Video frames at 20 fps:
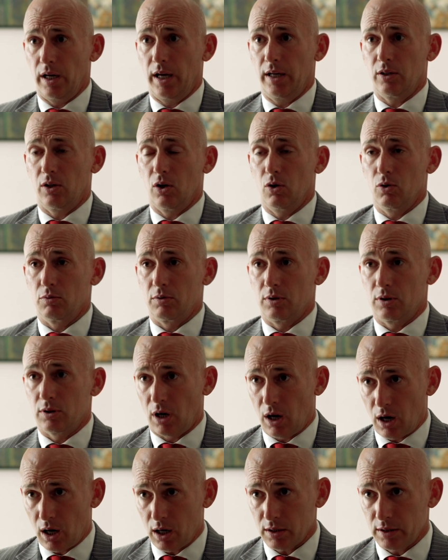and go
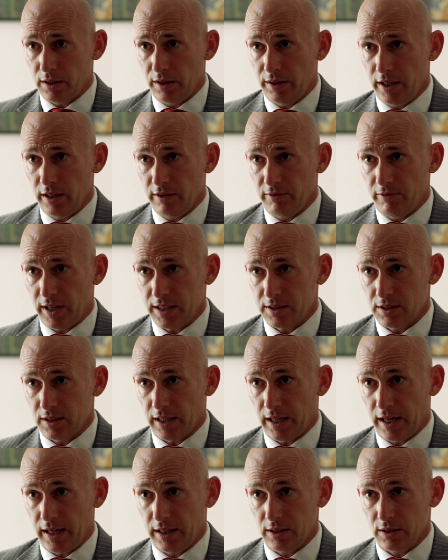talk to the
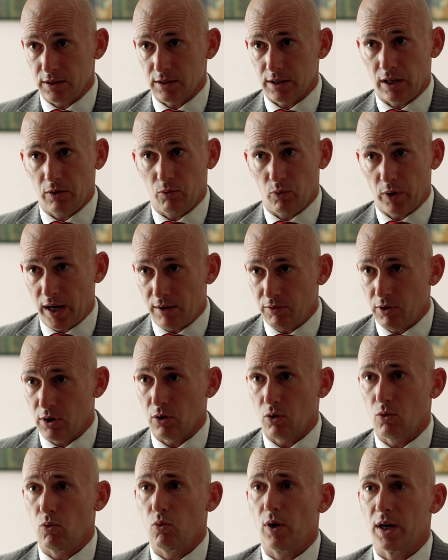investigators, and whatever
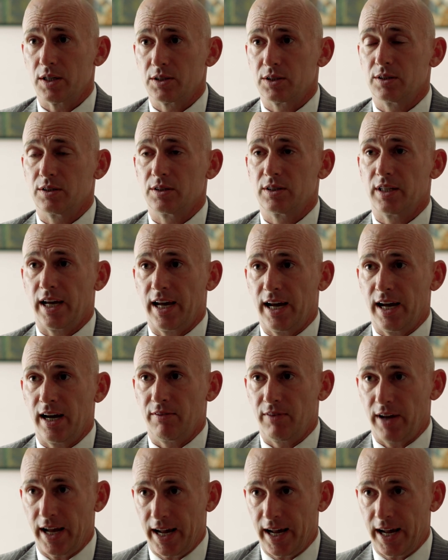questions they have,